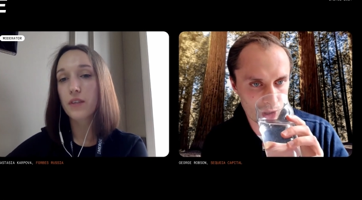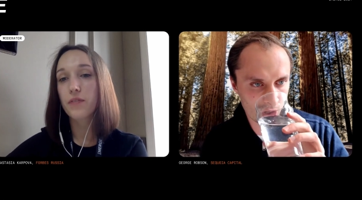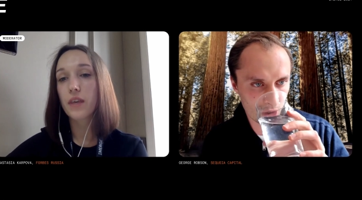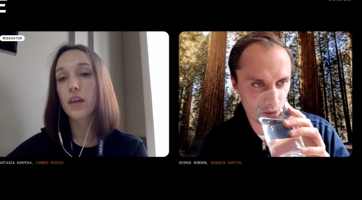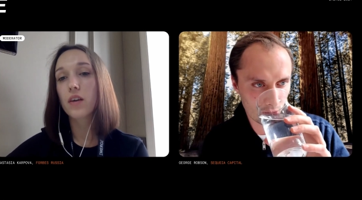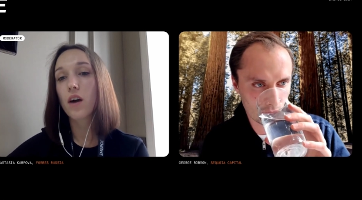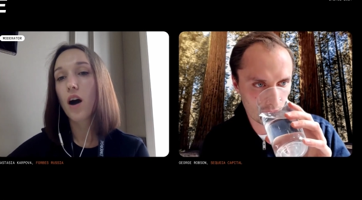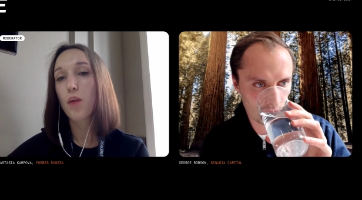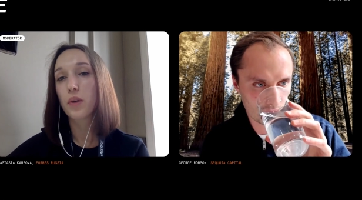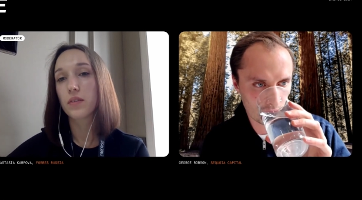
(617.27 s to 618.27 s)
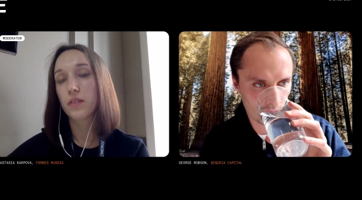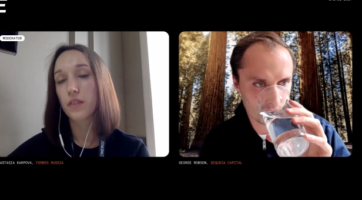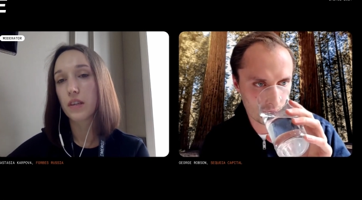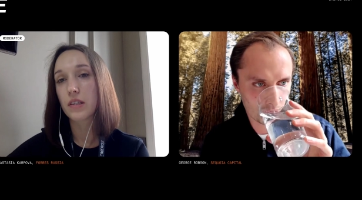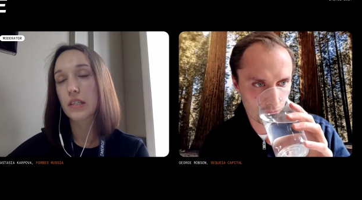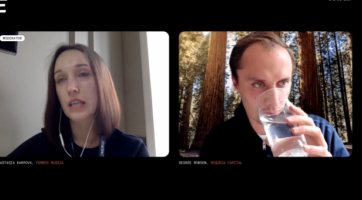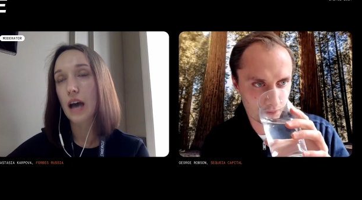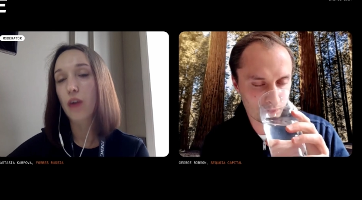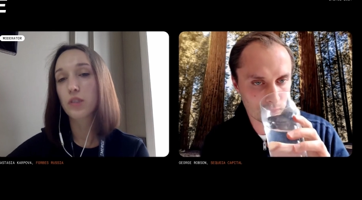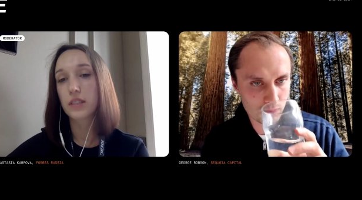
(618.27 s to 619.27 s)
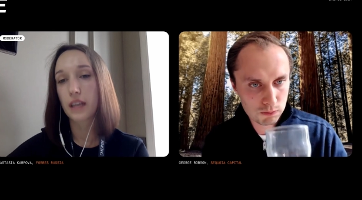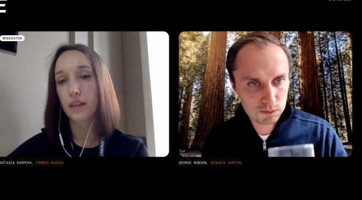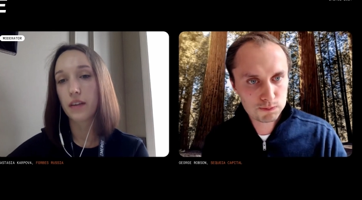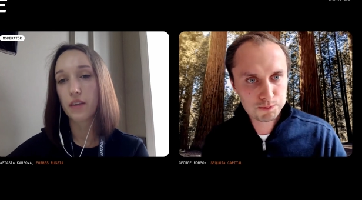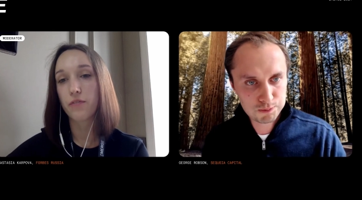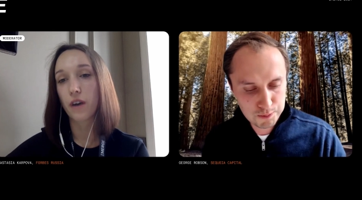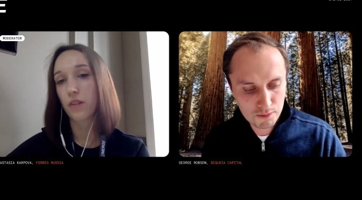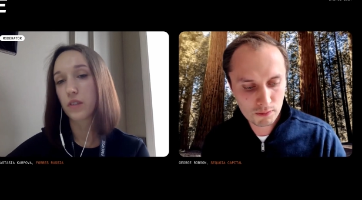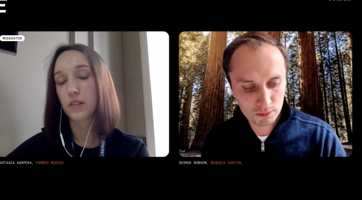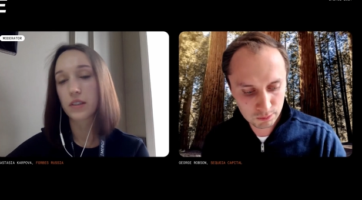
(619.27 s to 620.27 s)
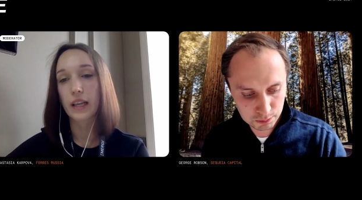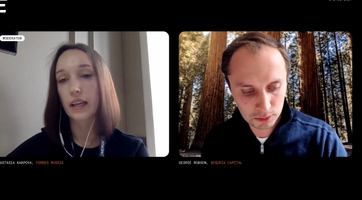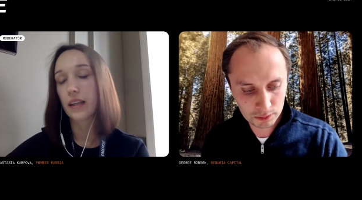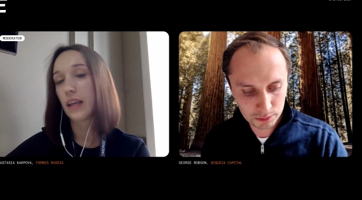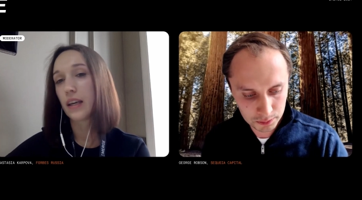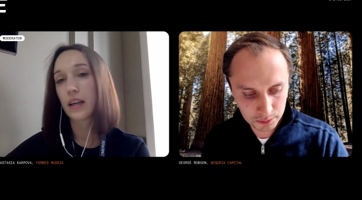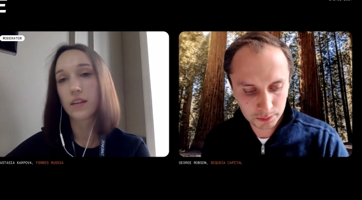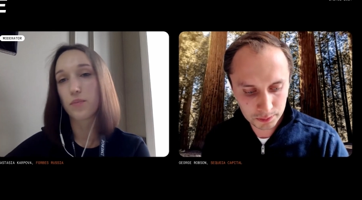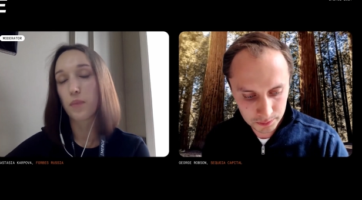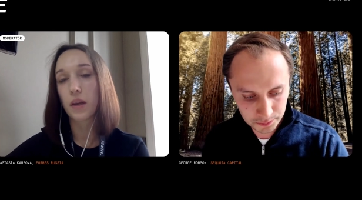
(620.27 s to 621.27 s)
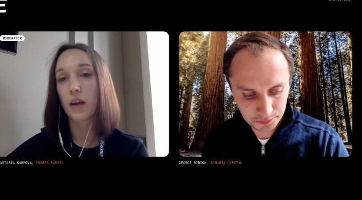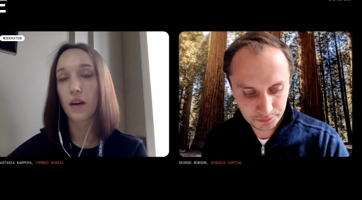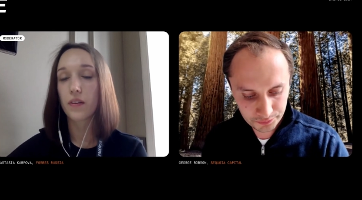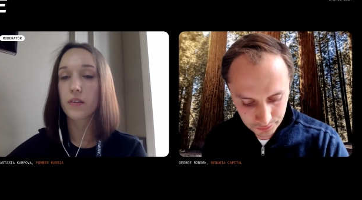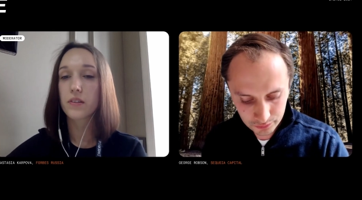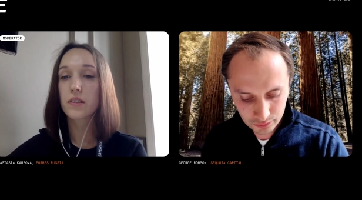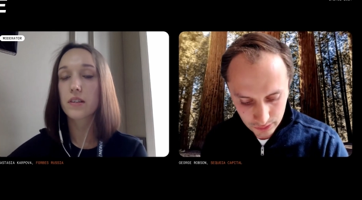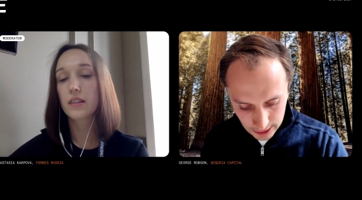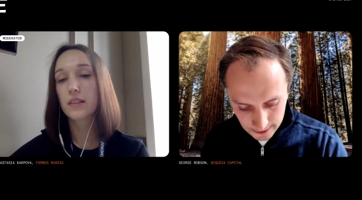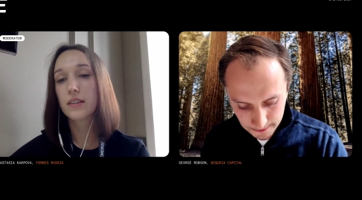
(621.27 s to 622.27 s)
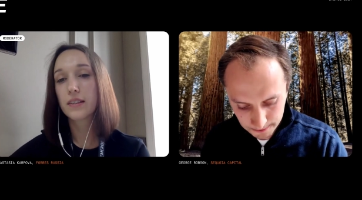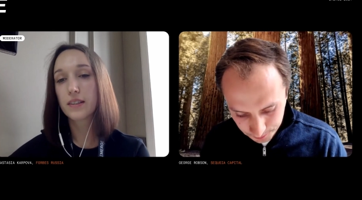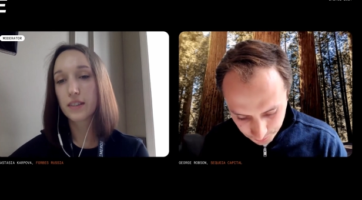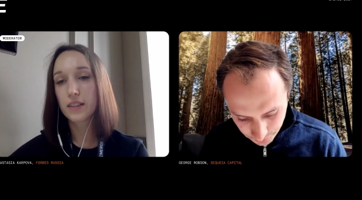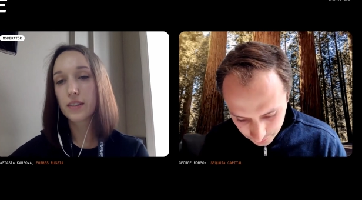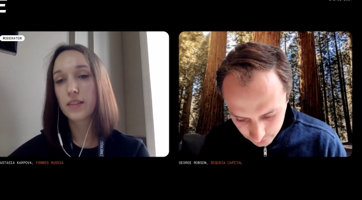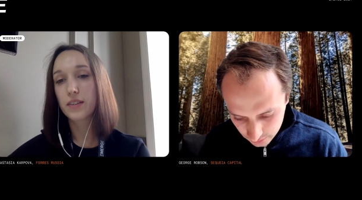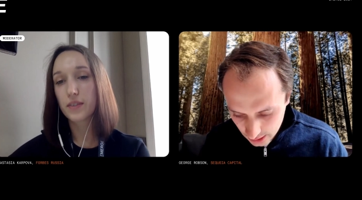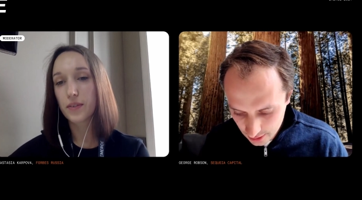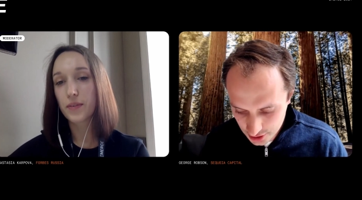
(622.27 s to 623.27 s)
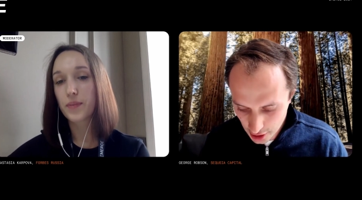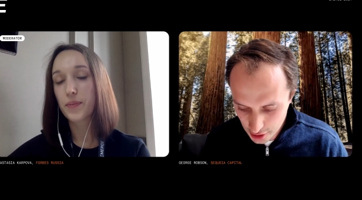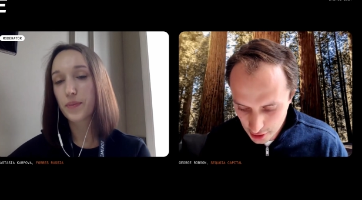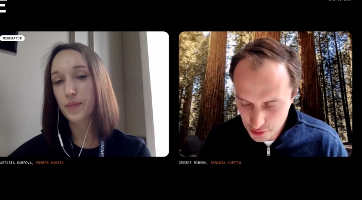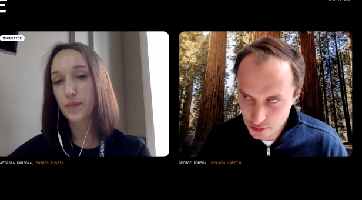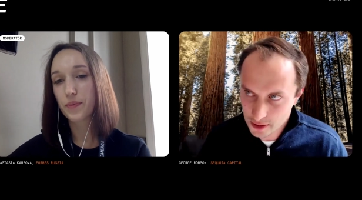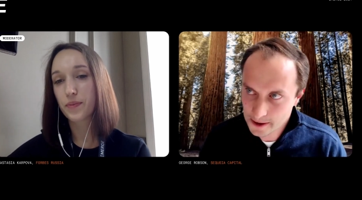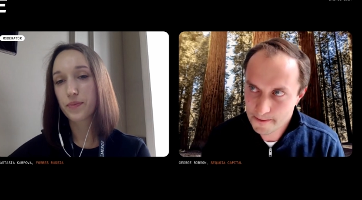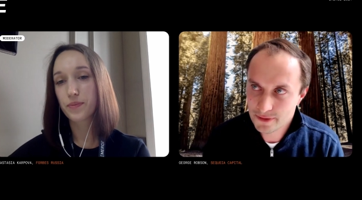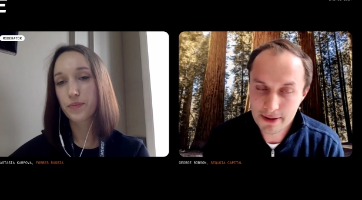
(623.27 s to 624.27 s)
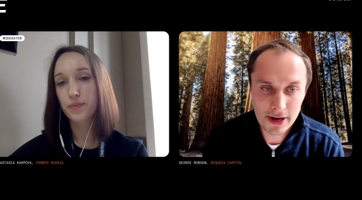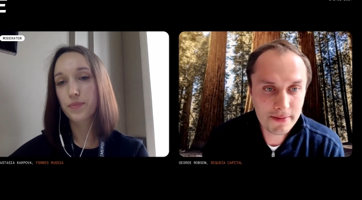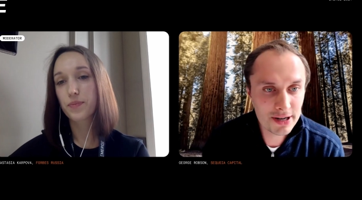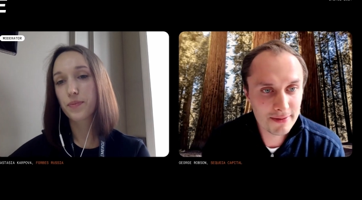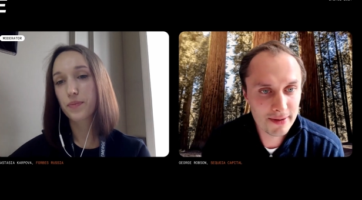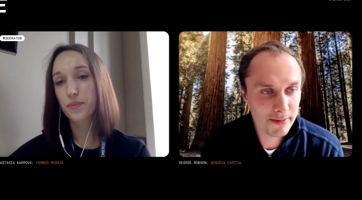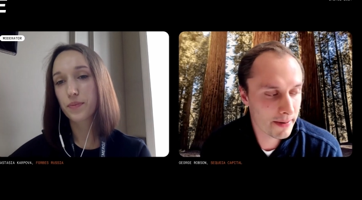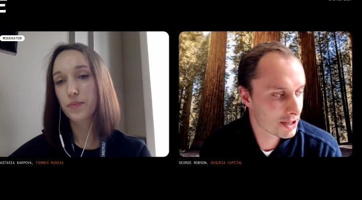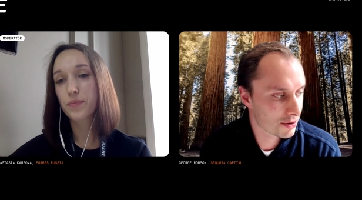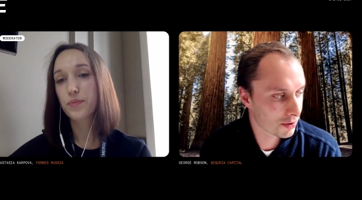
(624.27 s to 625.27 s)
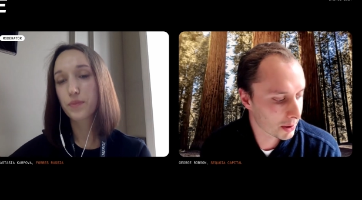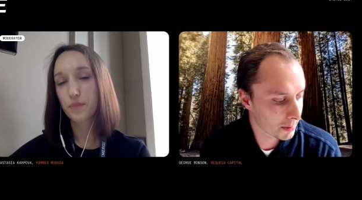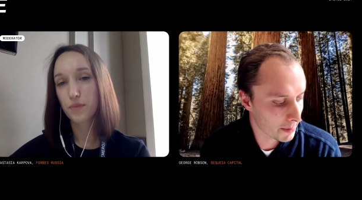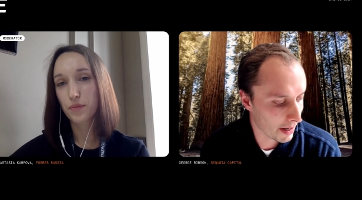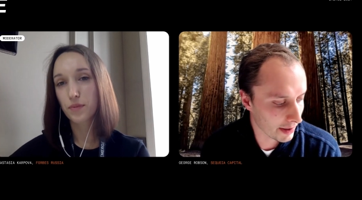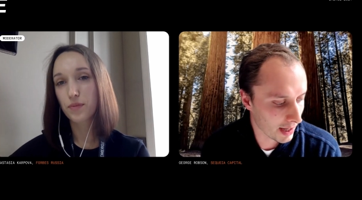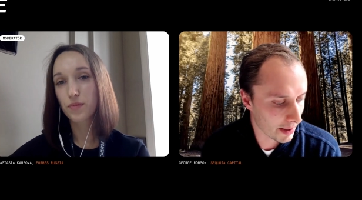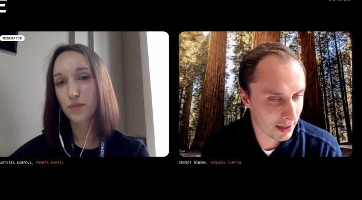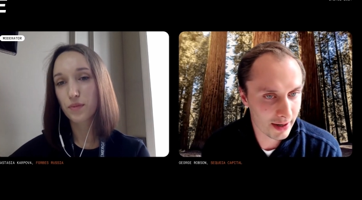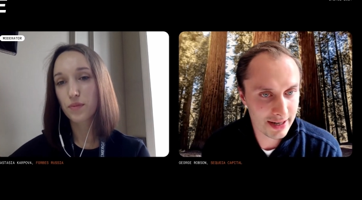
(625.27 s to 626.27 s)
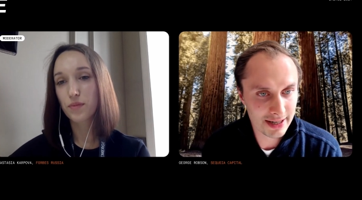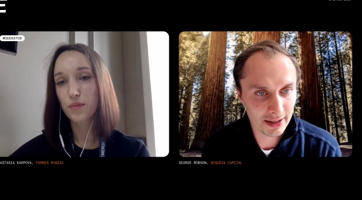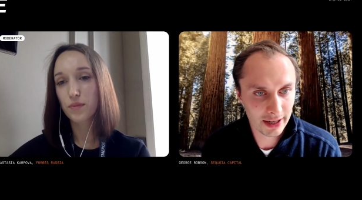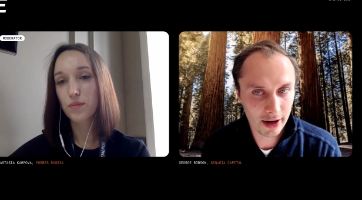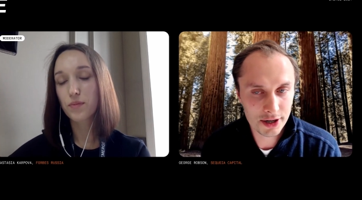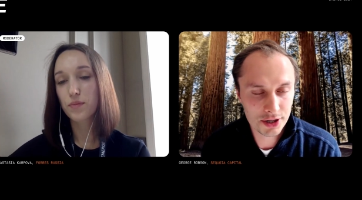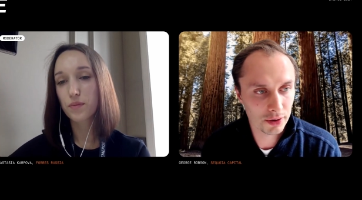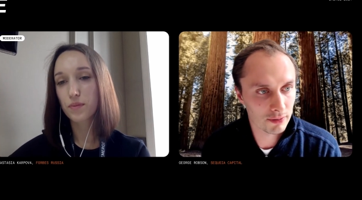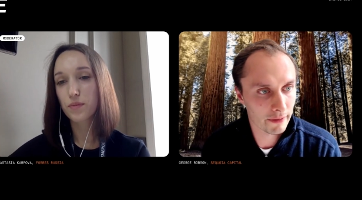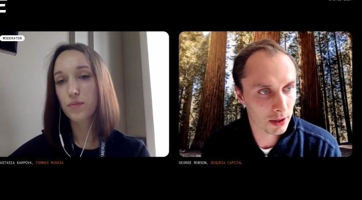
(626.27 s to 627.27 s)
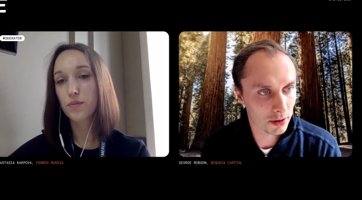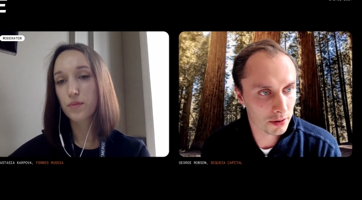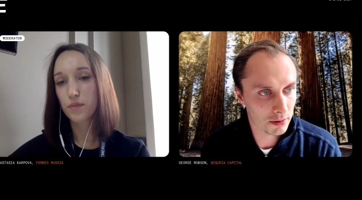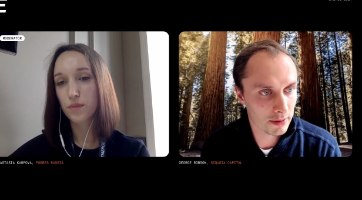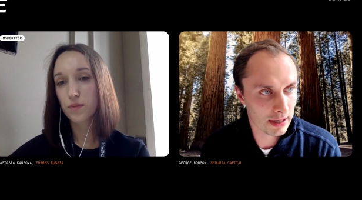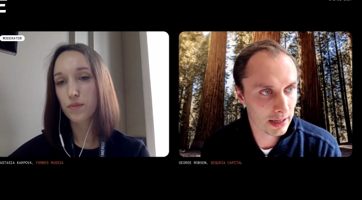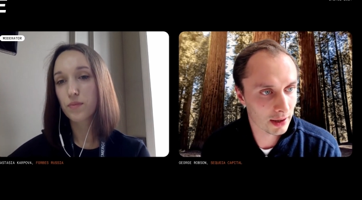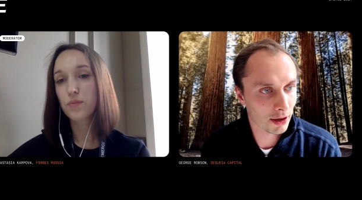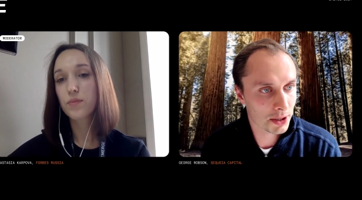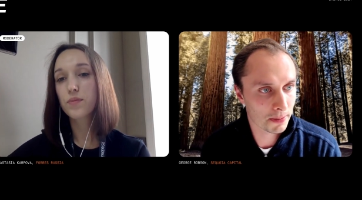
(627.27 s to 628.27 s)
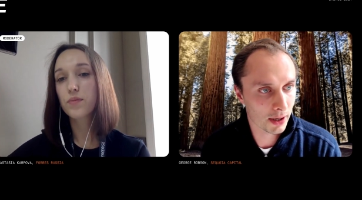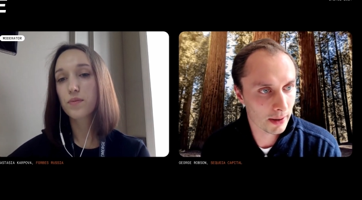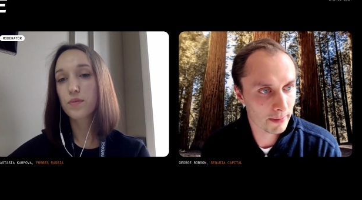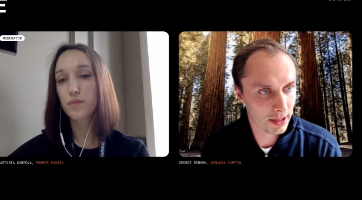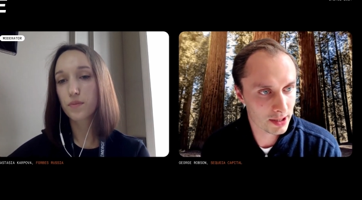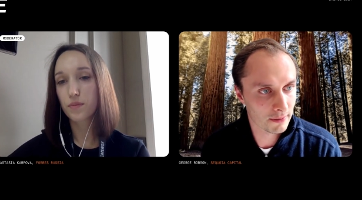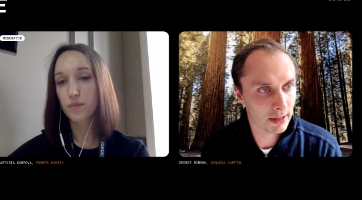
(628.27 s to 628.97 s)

Speaker 1: something in common, these outstanding founders like Nick and many others?
Speaker 2: So, yeah, maybe maybe just talk a little bit about that. I mean, I like I joined Revolut in large part because of